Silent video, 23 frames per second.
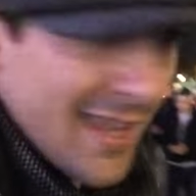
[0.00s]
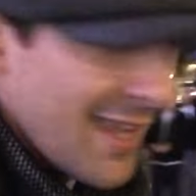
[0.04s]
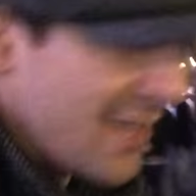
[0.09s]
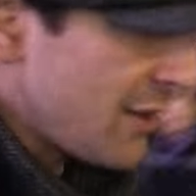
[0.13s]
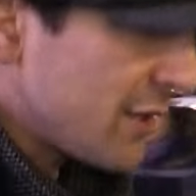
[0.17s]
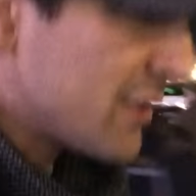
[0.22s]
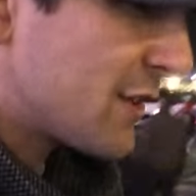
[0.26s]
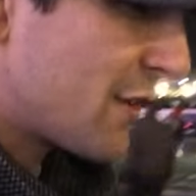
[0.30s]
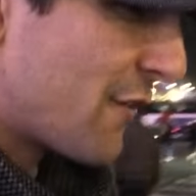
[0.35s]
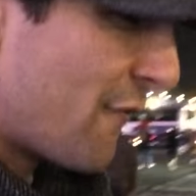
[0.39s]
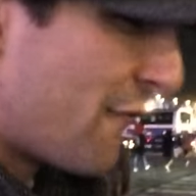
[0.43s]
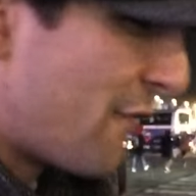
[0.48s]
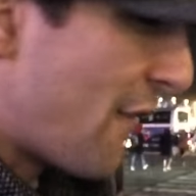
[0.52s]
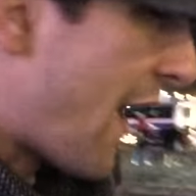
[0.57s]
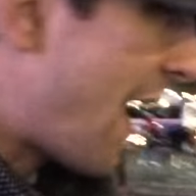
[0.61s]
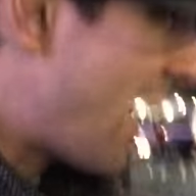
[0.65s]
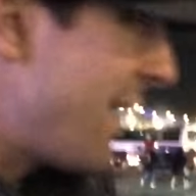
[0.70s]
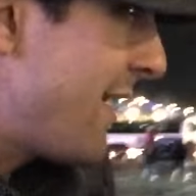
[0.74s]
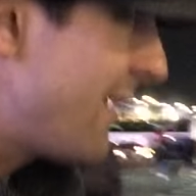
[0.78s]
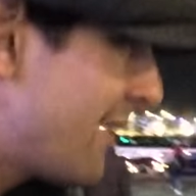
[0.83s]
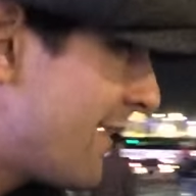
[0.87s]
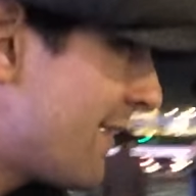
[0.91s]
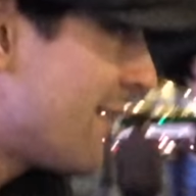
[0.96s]
He looks
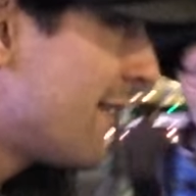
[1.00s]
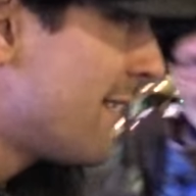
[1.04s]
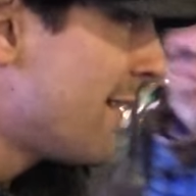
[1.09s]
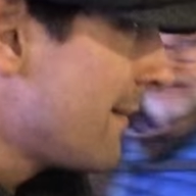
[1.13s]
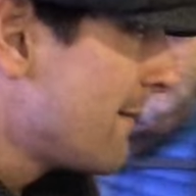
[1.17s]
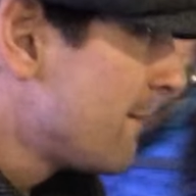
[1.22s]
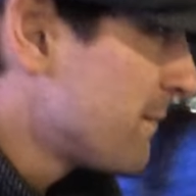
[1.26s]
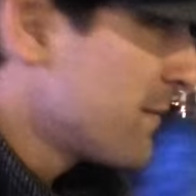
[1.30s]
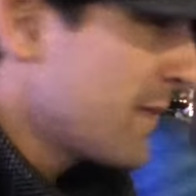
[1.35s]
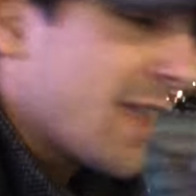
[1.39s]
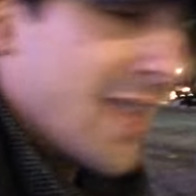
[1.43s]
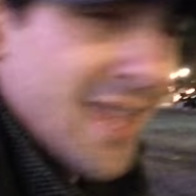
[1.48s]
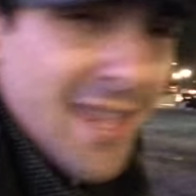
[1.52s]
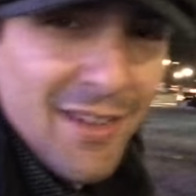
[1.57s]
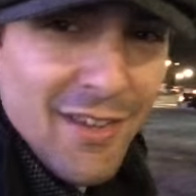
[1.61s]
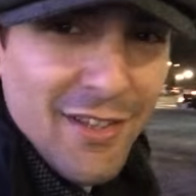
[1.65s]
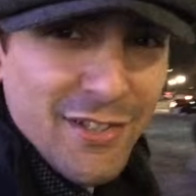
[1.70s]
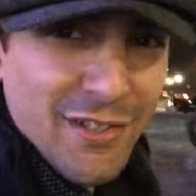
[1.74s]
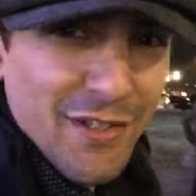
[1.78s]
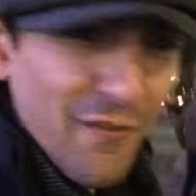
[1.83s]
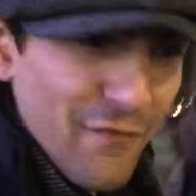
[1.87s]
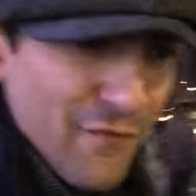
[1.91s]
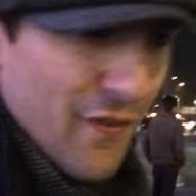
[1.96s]
fun. He
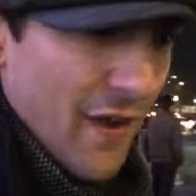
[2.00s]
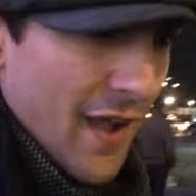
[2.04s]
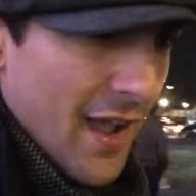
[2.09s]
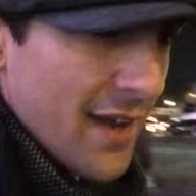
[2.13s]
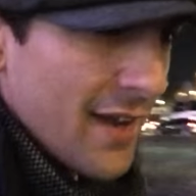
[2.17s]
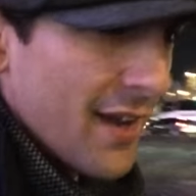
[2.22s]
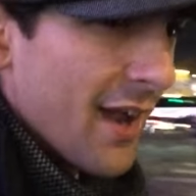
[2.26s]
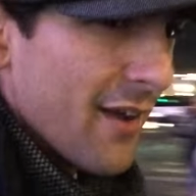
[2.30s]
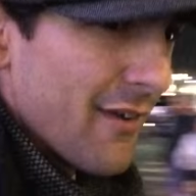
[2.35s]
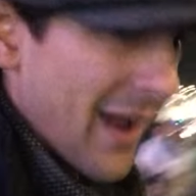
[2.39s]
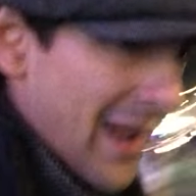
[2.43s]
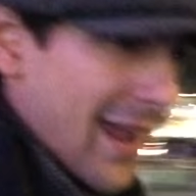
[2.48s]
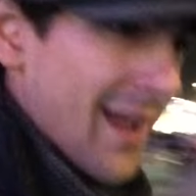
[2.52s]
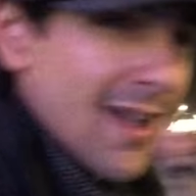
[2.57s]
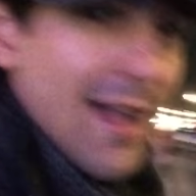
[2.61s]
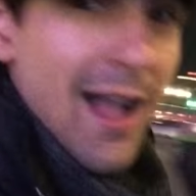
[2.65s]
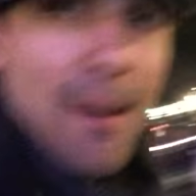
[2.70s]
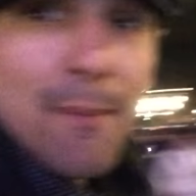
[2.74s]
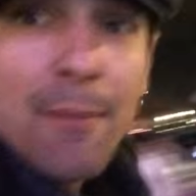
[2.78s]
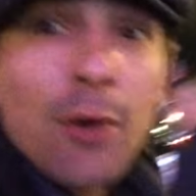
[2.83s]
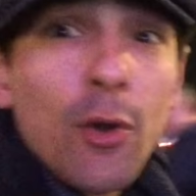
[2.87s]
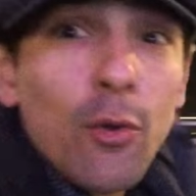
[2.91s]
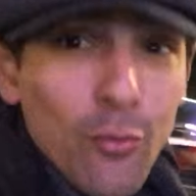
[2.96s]
looks fun. All right,
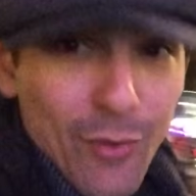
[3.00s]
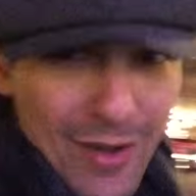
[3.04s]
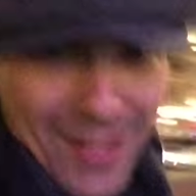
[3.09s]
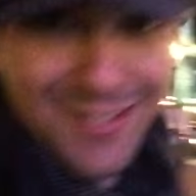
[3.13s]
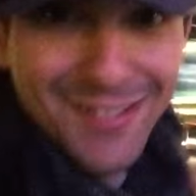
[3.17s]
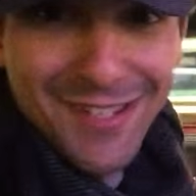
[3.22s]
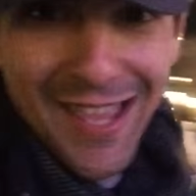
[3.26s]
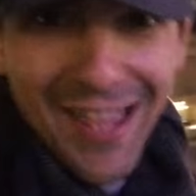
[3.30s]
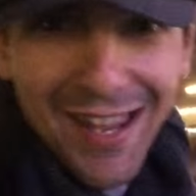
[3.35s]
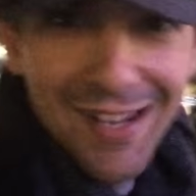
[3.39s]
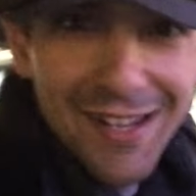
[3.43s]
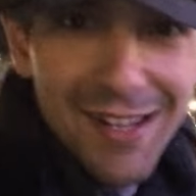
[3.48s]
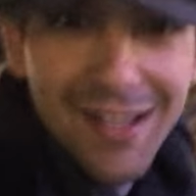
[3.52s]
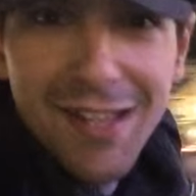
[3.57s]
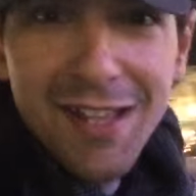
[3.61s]
I'm gonna risk it.